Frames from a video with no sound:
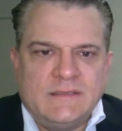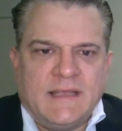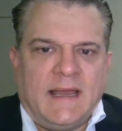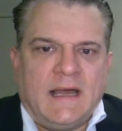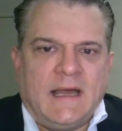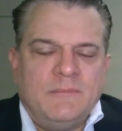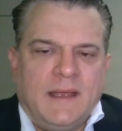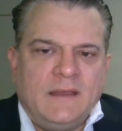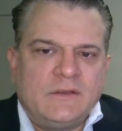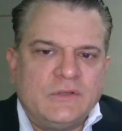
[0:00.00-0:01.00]

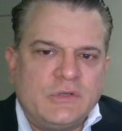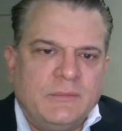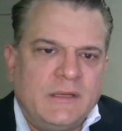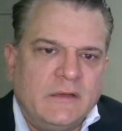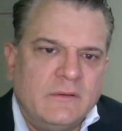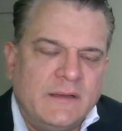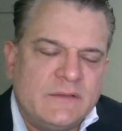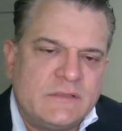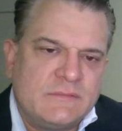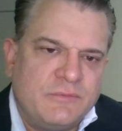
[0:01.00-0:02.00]
our main contributor,
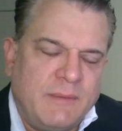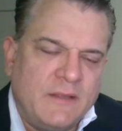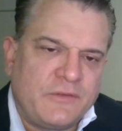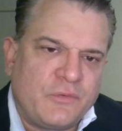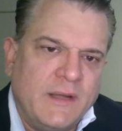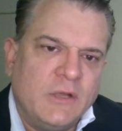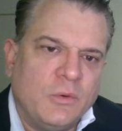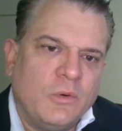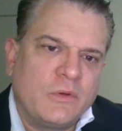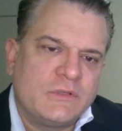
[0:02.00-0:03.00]
and it's about
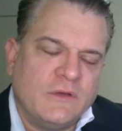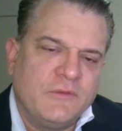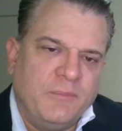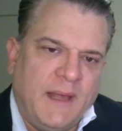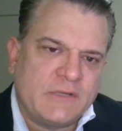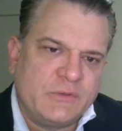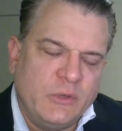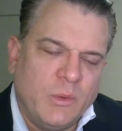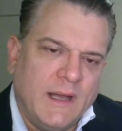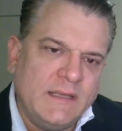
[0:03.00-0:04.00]
3/4 of the
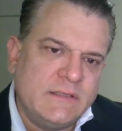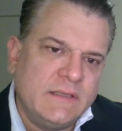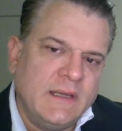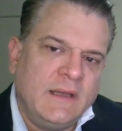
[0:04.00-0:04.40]
battery weight.